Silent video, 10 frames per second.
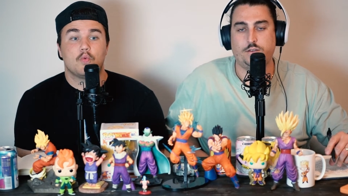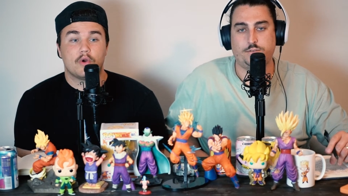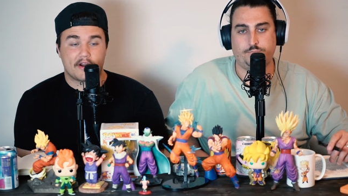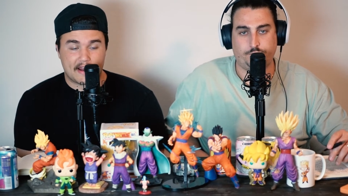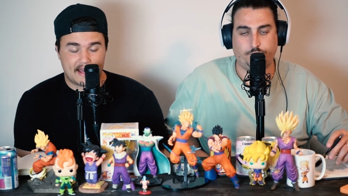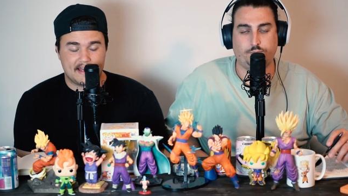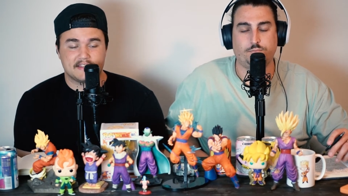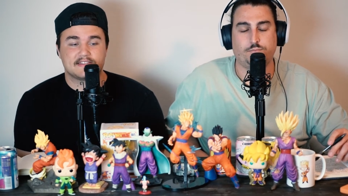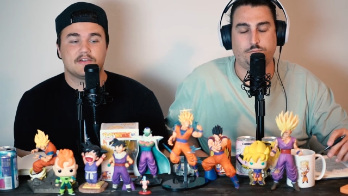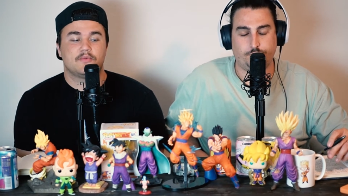
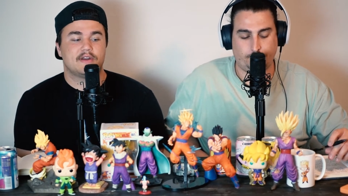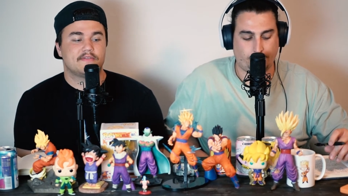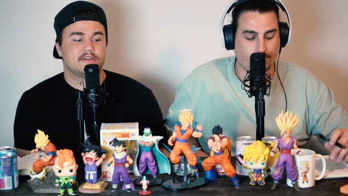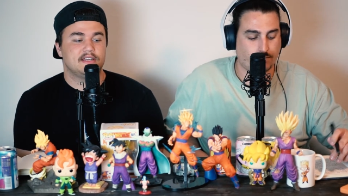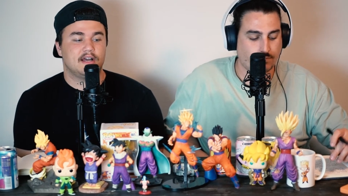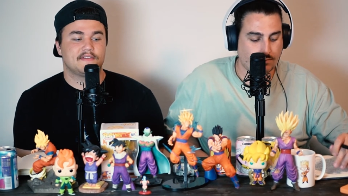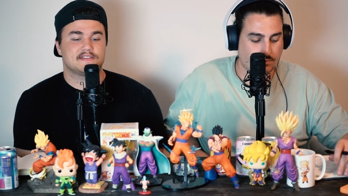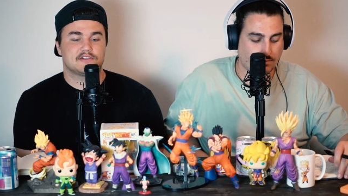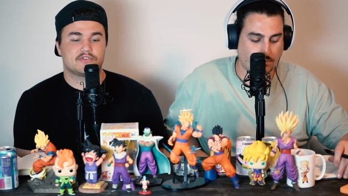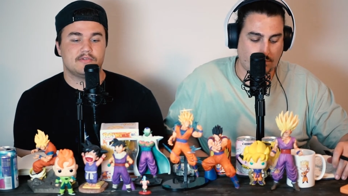Speaker 1: Whereas whenever he got
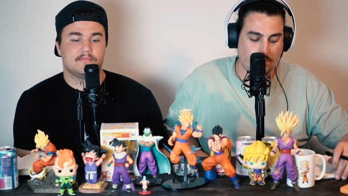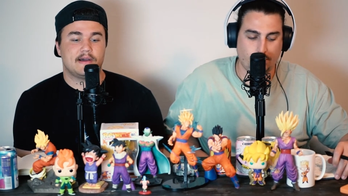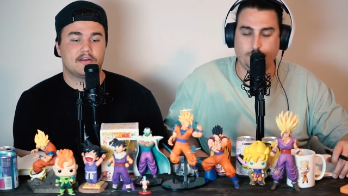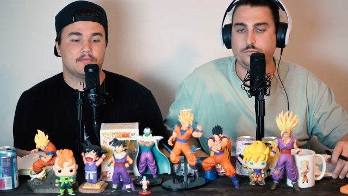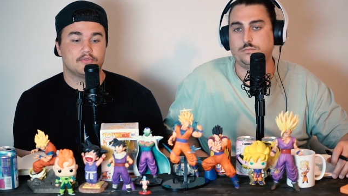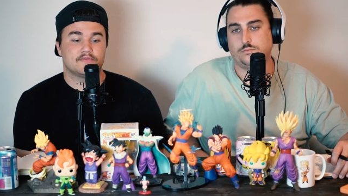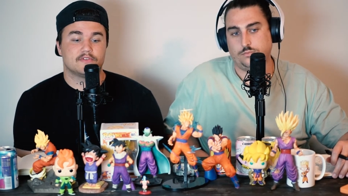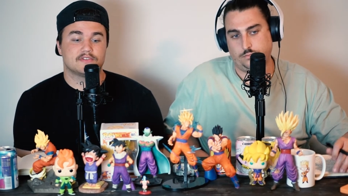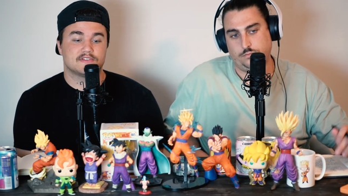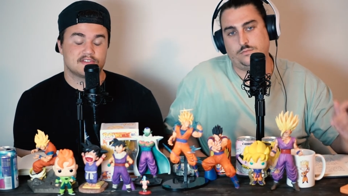this extreme power boost
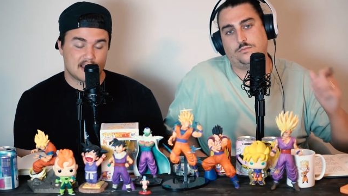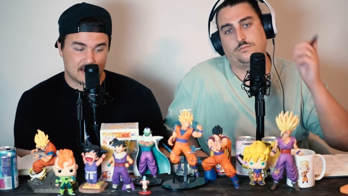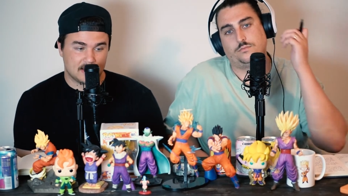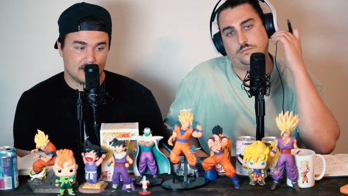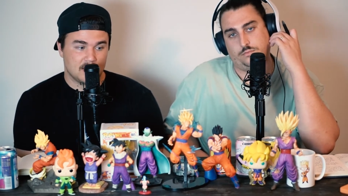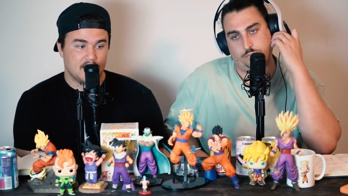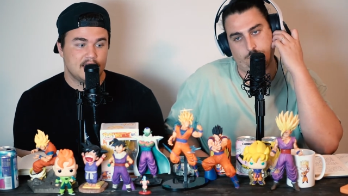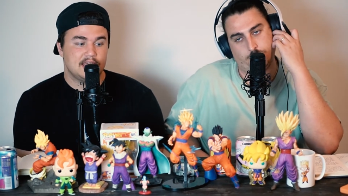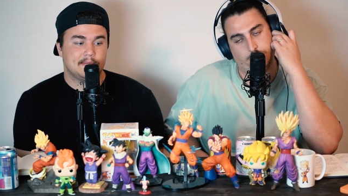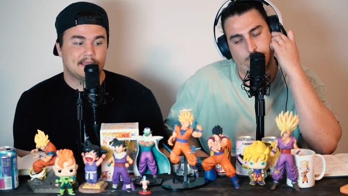versus Cell,
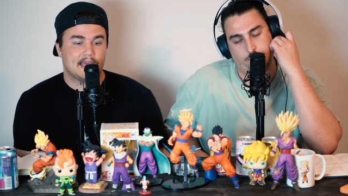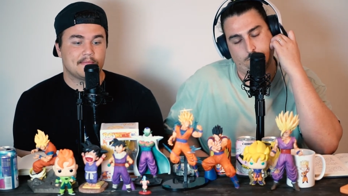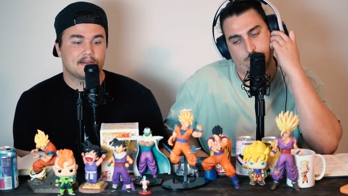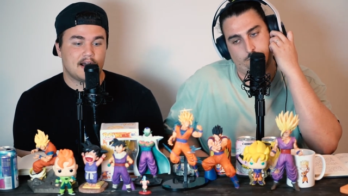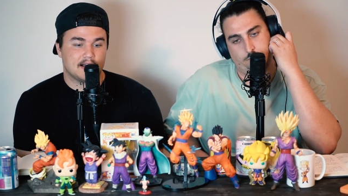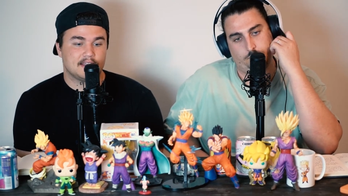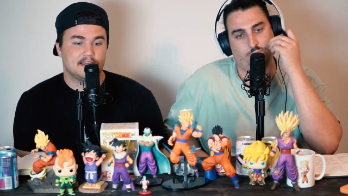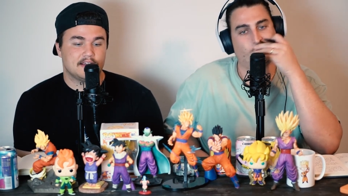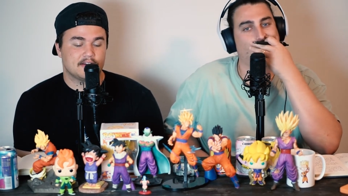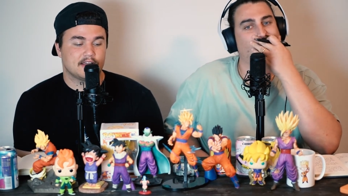he became
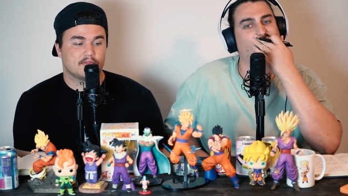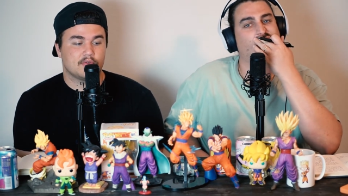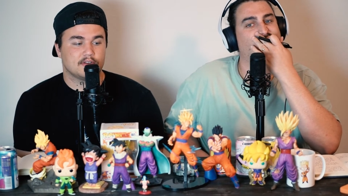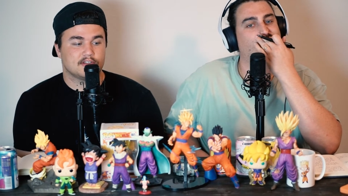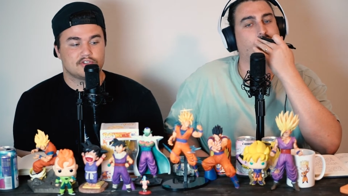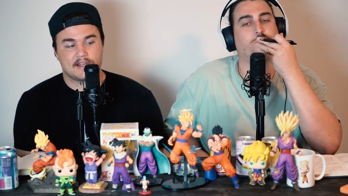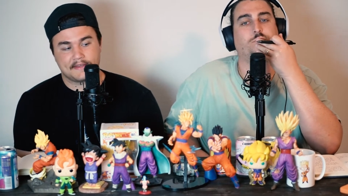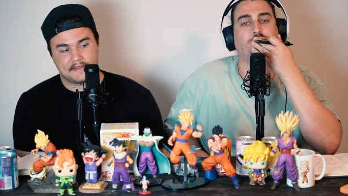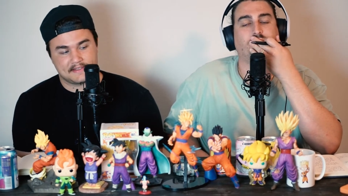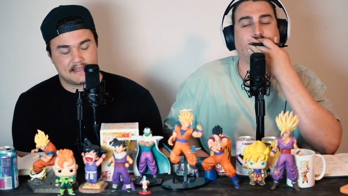cocky, arrogant, and wanted to
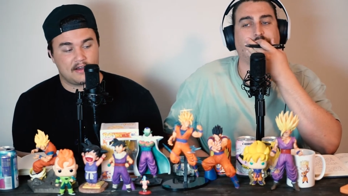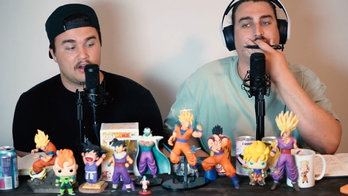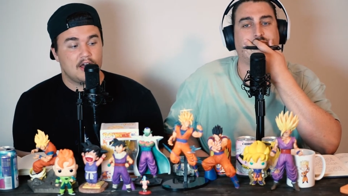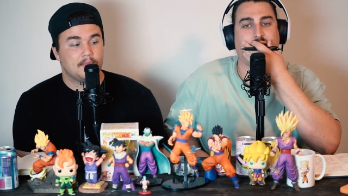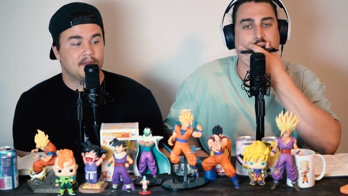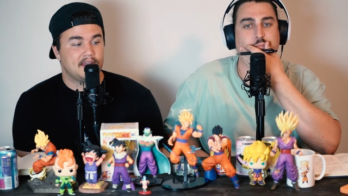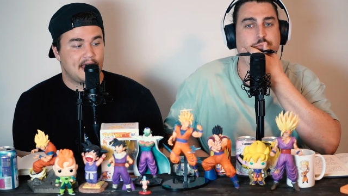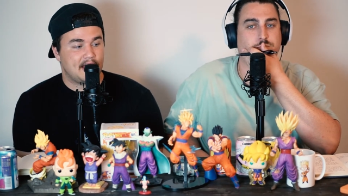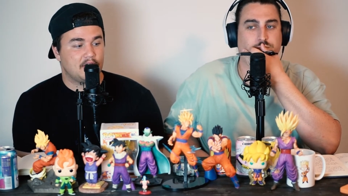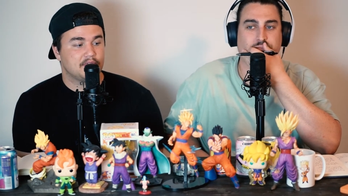drag things out. Yeah. But
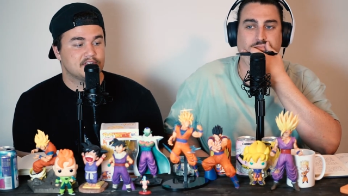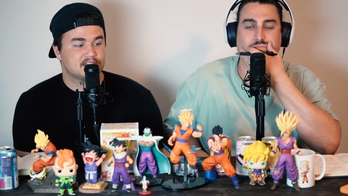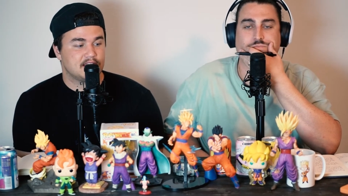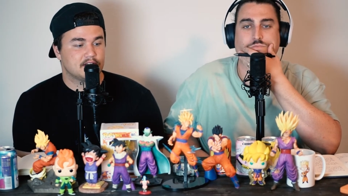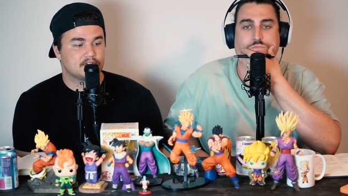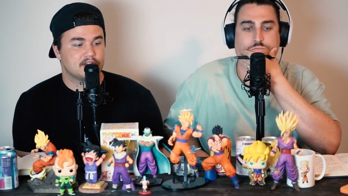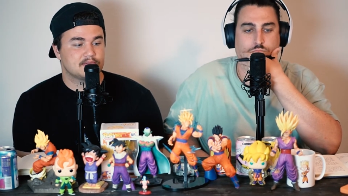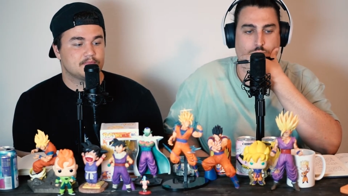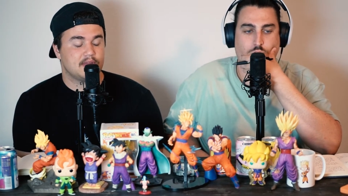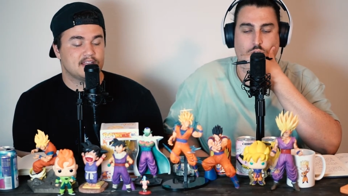now this character
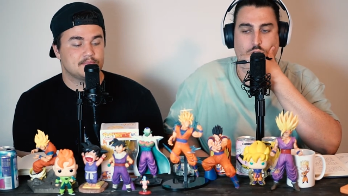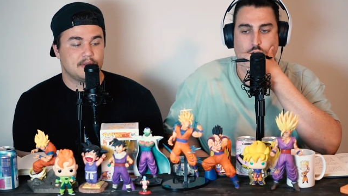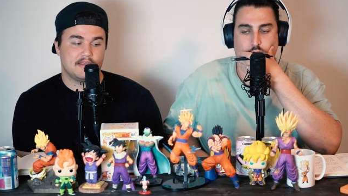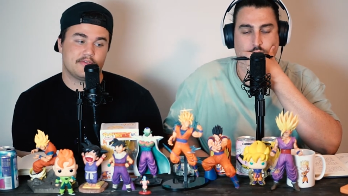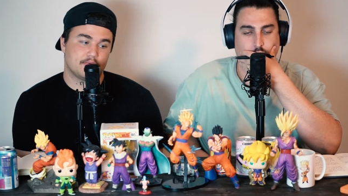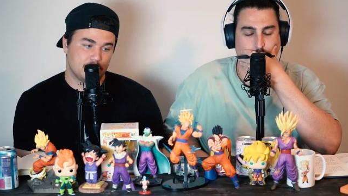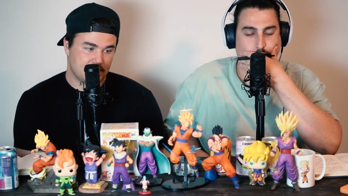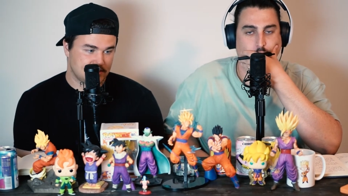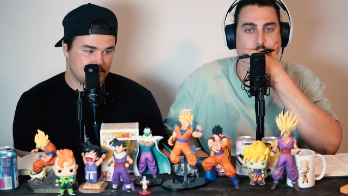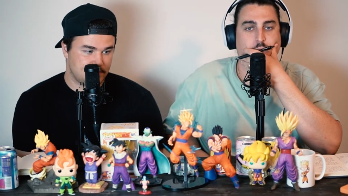has has been through
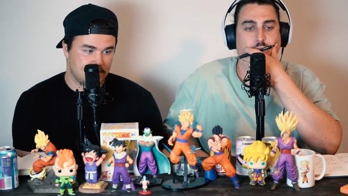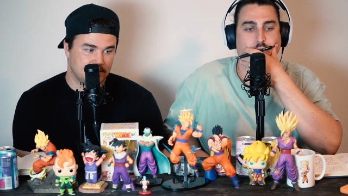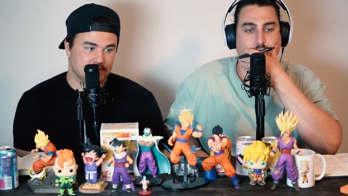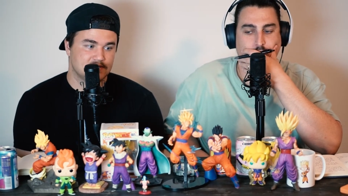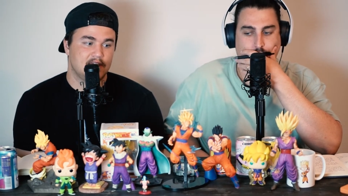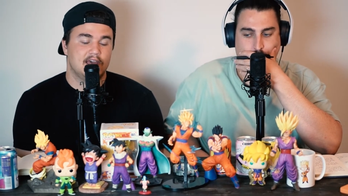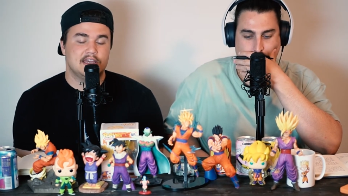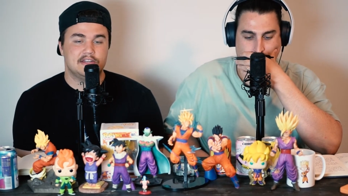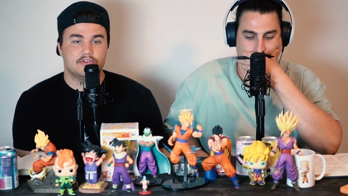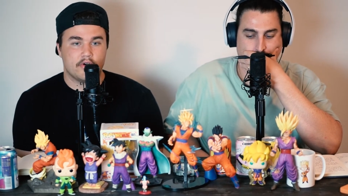that experience.
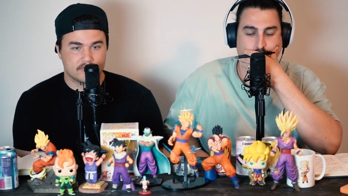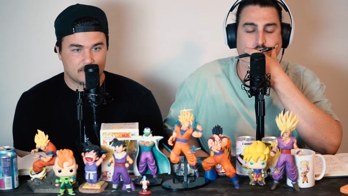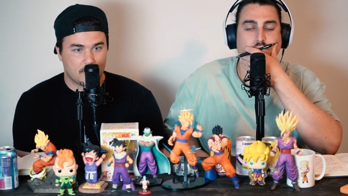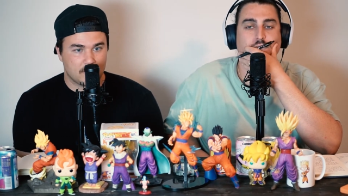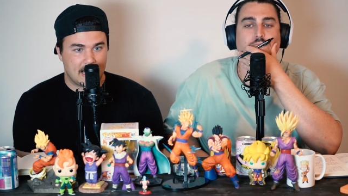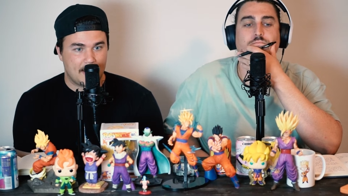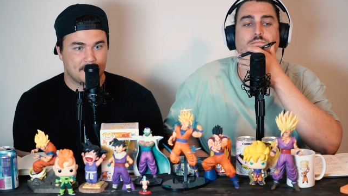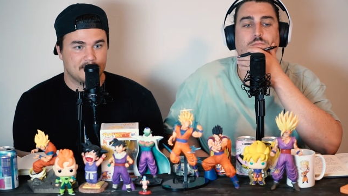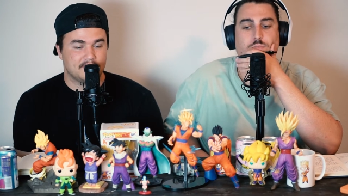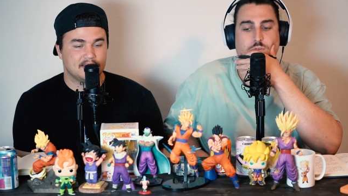He knows what will
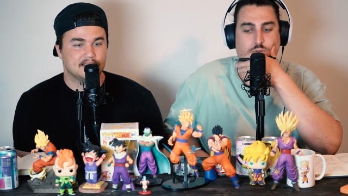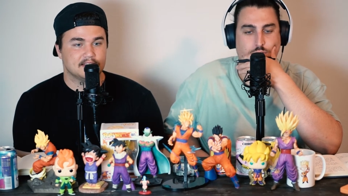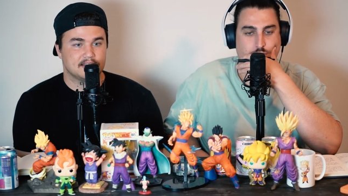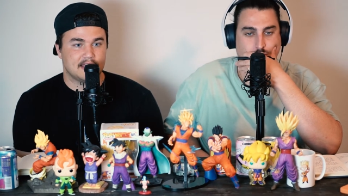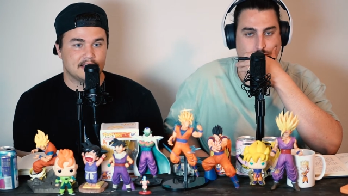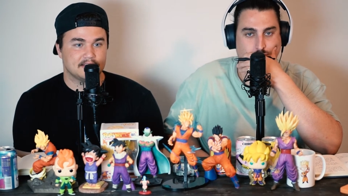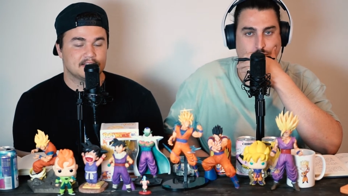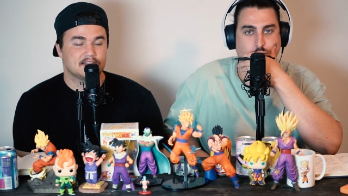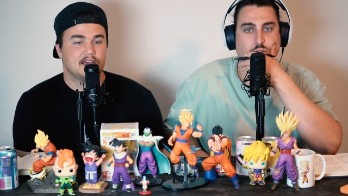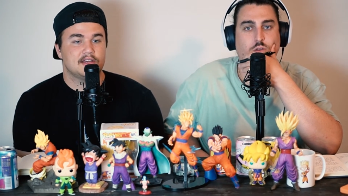happen if he dilly
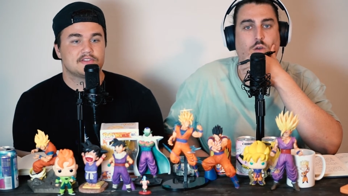dallies.